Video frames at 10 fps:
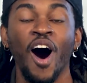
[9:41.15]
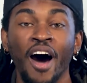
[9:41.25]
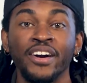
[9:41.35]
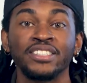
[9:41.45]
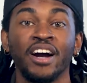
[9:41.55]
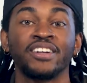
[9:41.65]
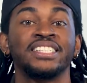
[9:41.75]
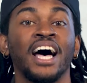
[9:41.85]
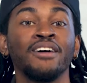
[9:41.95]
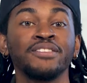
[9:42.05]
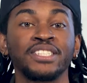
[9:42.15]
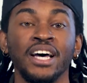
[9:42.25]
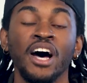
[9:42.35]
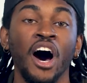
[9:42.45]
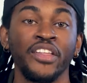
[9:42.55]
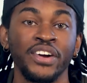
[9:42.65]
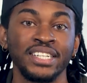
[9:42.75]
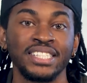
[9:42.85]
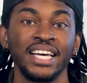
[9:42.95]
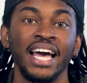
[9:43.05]
honors ourselves,
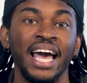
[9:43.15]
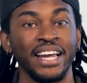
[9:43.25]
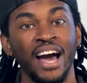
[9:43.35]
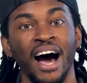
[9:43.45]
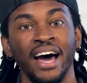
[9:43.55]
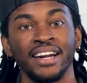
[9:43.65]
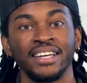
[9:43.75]
others, and God.